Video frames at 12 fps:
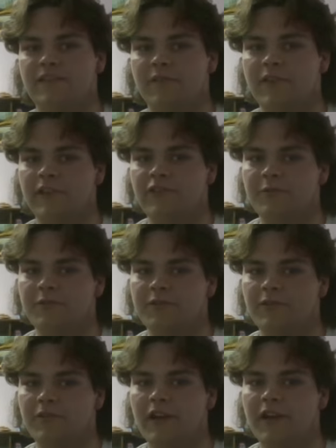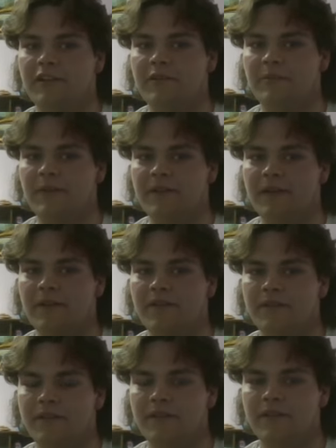looking Joestar. I can admit that.
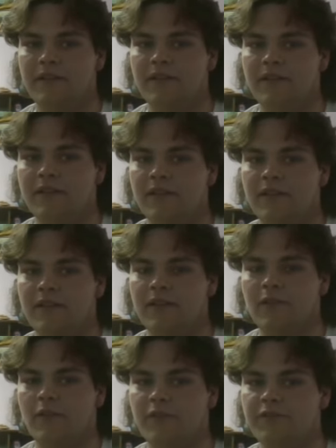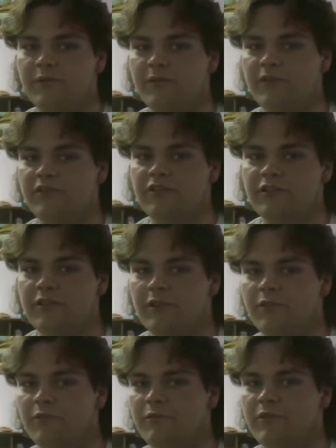Also, uh, just so you
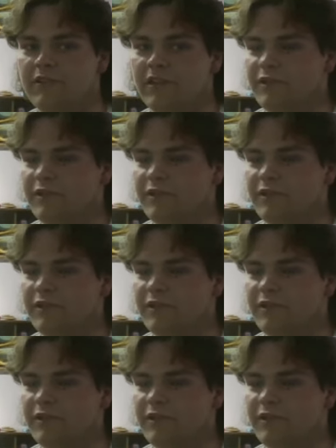know, this guy's